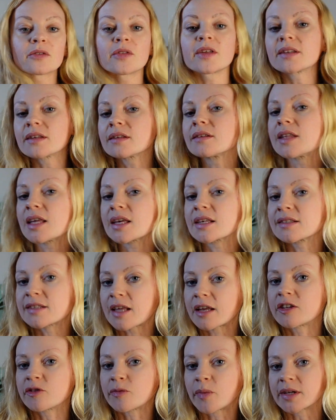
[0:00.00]
this is the
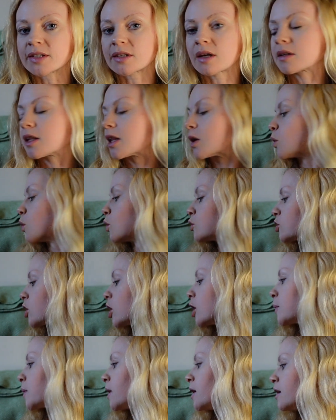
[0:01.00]
extent of my cycling
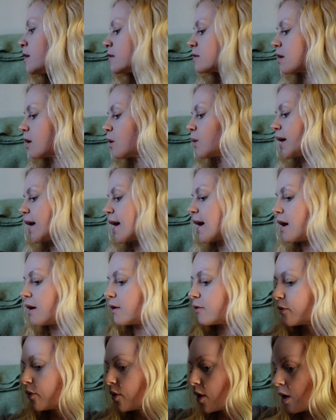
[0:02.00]
wardrobe. So I
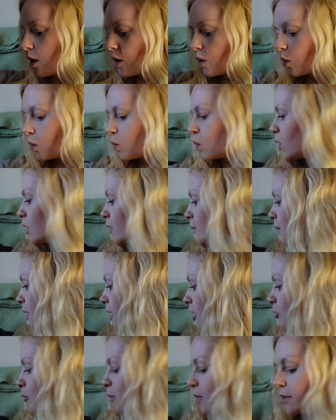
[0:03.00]
have one
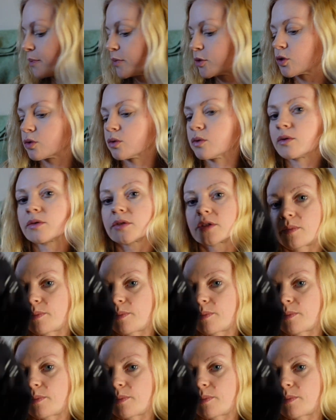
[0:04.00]
pair of bib shorts,